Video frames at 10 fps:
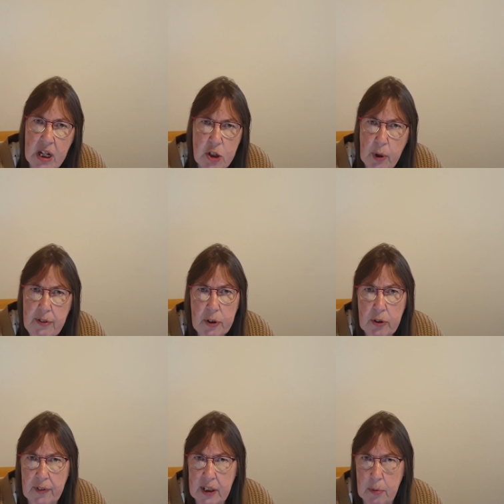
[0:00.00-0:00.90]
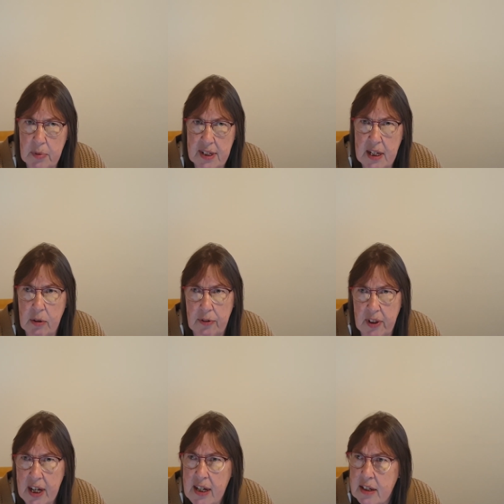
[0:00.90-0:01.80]
so I fill the van up myself.
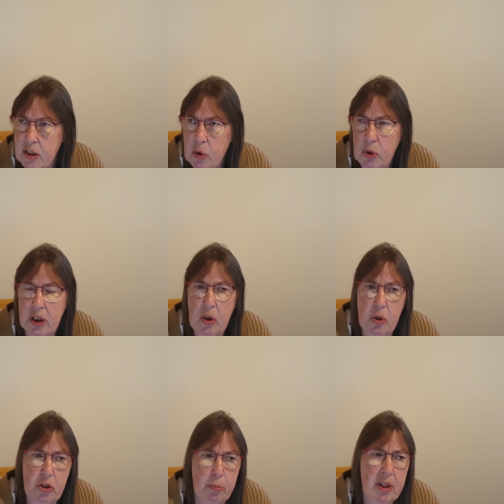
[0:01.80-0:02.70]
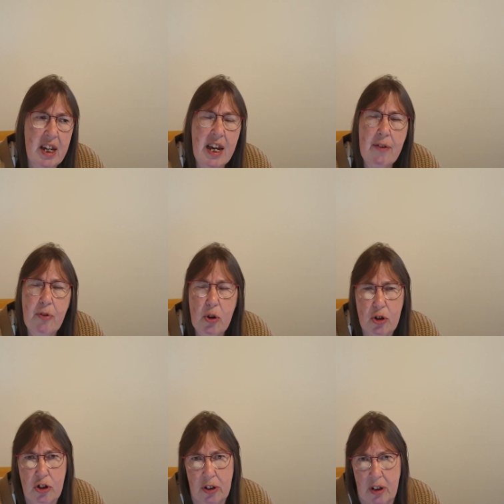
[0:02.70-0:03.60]
That is going to cost me a
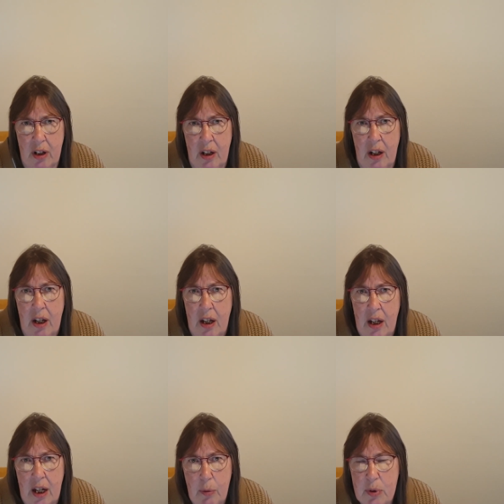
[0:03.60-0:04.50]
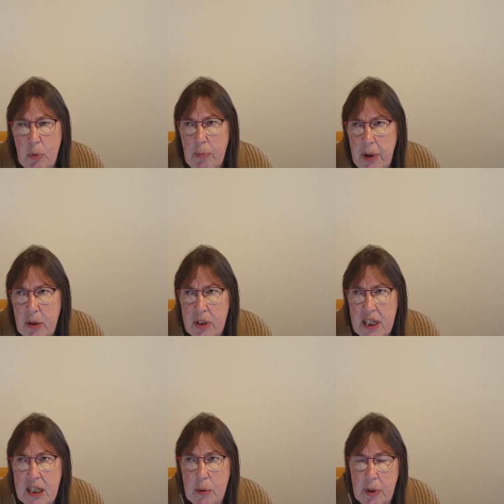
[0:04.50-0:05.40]
fortune. It was
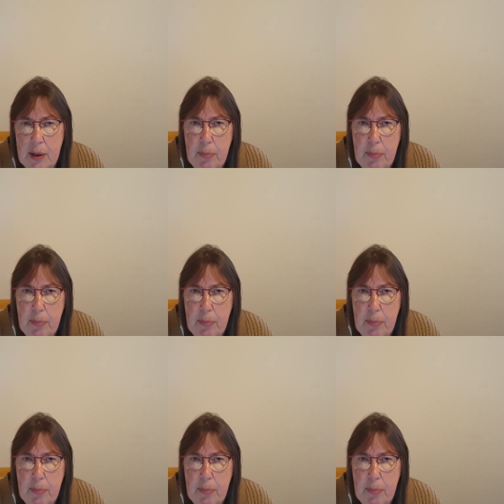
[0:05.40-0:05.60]
£1.80 when I